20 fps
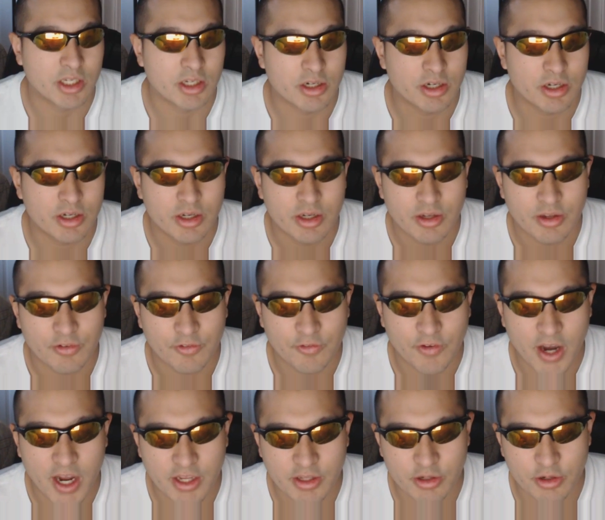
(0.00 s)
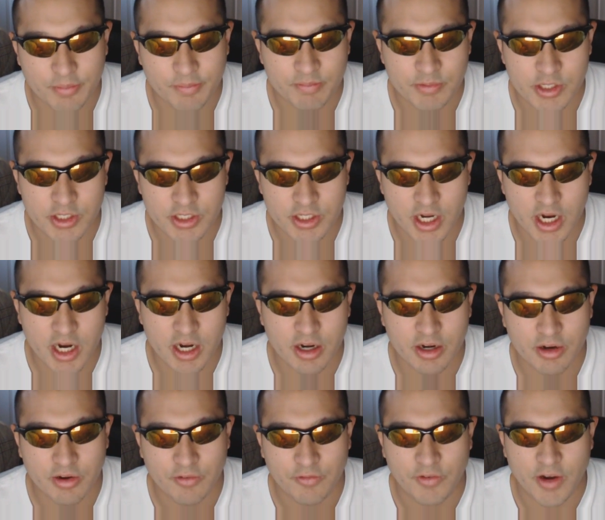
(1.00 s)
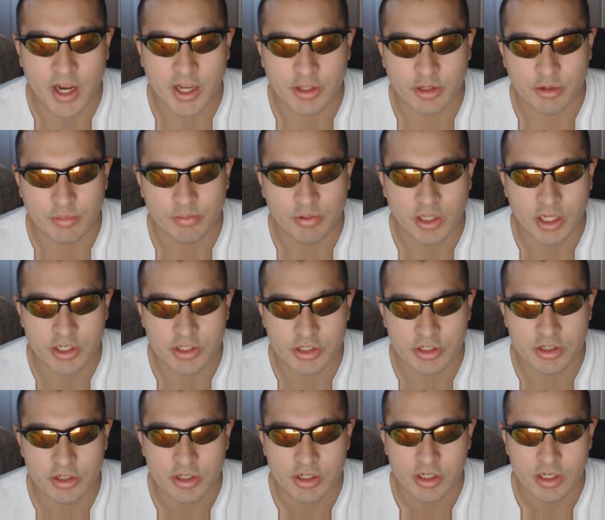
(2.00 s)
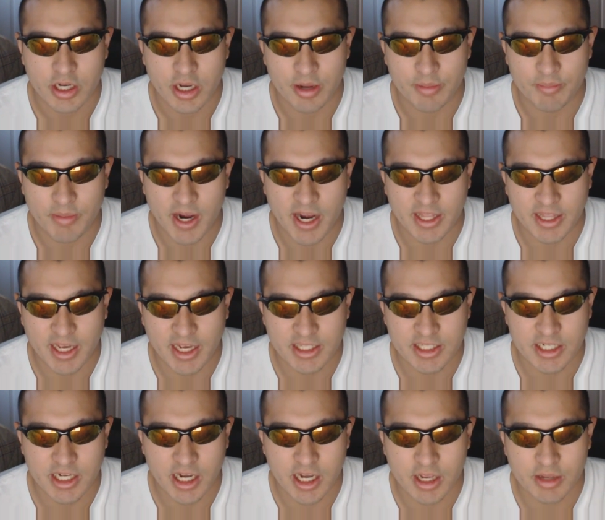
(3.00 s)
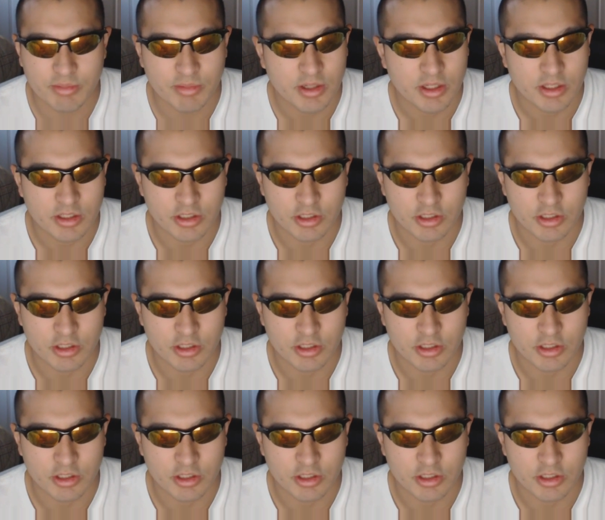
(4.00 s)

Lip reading: Kira. Find your desire, find your pleasure, and by that time,